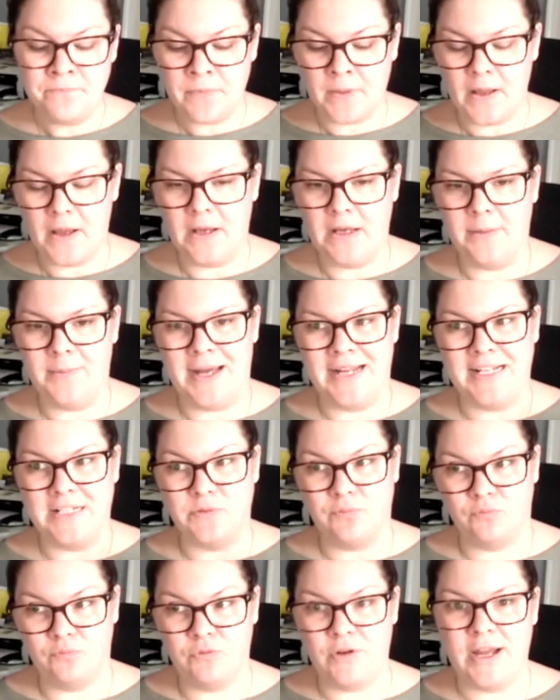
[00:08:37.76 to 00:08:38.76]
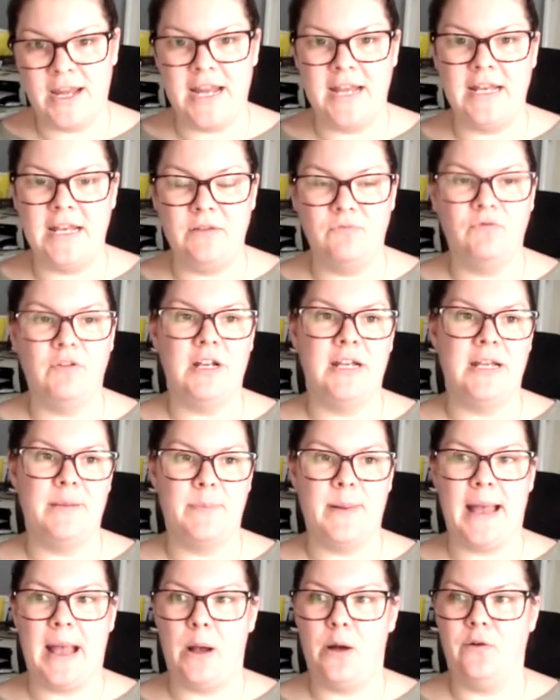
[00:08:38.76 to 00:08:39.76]
And it's really, really
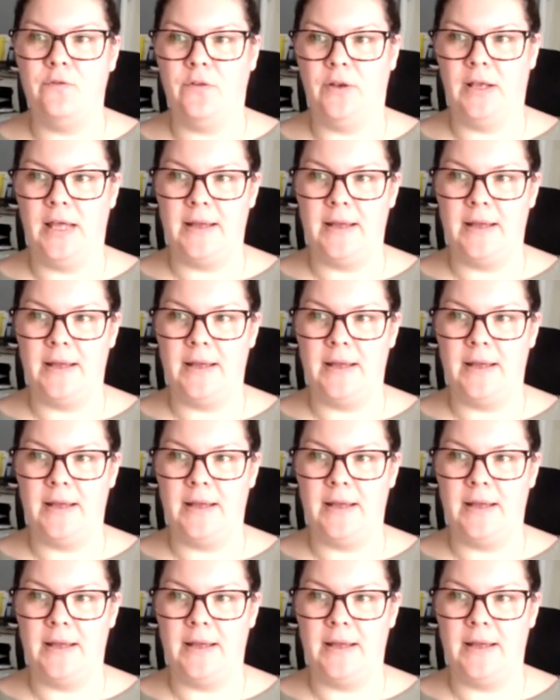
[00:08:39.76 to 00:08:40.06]
powerful.